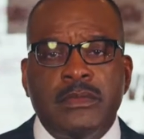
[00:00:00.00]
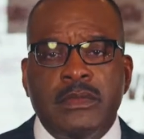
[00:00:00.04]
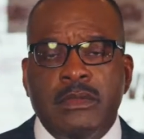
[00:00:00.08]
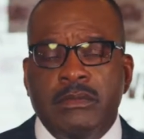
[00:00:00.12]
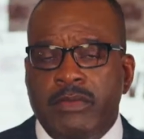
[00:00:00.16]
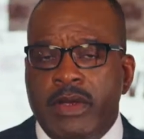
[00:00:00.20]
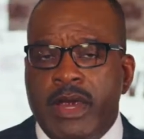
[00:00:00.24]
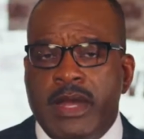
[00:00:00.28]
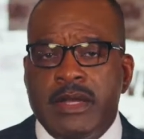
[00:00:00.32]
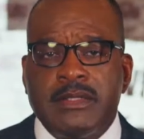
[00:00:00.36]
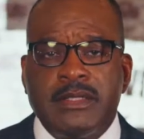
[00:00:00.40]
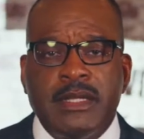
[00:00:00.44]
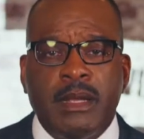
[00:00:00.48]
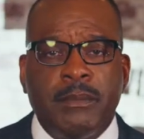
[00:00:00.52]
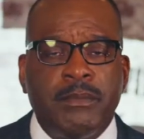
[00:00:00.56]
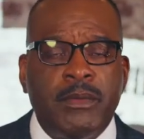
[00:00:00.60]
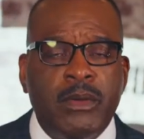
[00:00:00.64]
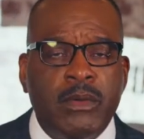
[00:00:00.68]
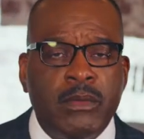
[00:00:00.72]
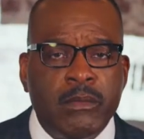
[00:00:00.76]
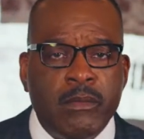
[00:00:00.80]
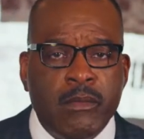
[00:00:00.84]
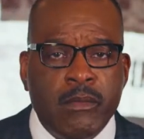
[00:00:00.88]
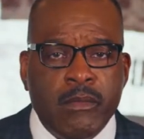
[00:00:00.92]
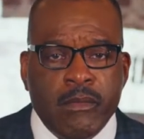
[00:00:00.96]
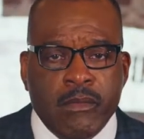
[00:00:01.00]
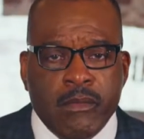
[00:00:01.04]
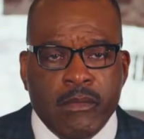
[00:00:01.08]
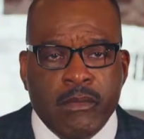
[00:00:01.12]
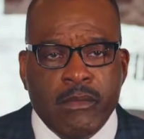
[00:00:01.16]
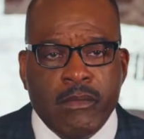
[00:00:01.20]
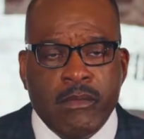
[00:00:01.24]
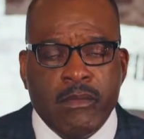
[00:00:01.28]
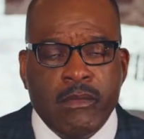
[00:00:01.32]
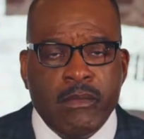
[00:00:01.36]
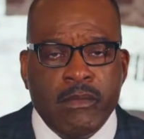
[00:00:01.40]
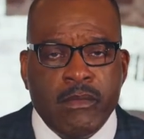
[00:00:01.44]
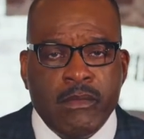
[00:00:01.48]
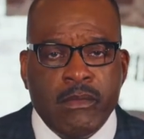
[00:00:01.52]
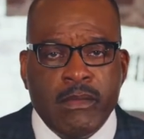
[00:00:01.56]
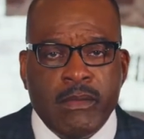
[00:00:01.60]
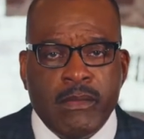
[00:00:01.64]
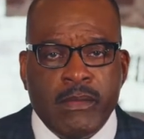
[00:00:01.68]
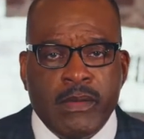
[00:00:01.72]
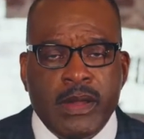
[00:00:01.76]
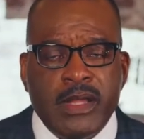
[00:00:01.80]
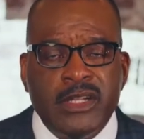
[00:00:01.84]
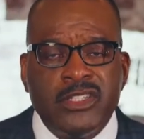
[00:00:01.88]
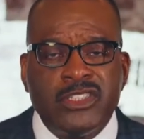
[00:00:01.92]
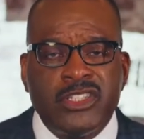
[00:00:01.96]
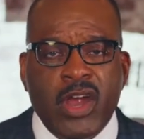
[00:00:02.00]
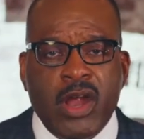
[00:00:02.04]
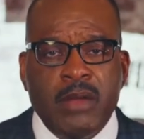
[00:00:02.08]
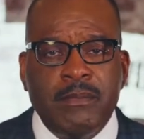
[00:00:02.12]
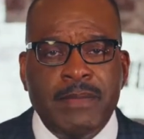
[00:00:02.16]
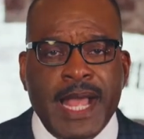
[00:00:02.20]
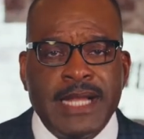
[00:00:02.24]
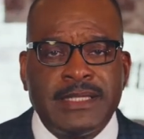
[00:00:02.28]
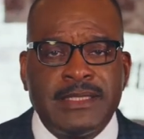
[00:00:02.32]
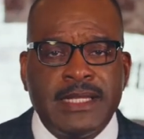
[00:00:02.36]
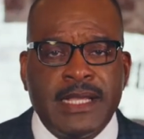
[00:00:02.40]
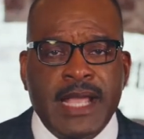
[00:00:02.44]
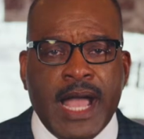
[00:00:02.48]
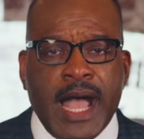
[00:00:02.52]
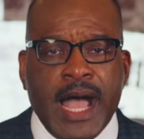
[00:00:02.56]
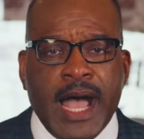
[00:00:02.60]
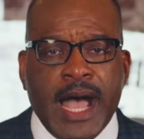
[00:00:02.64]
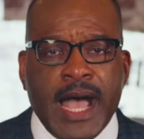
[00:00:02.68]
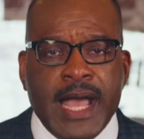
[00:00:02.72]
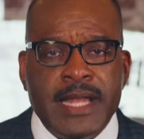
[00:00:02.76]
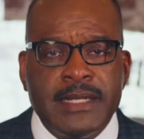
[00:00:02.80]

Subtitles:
Very simple. Turn back to God.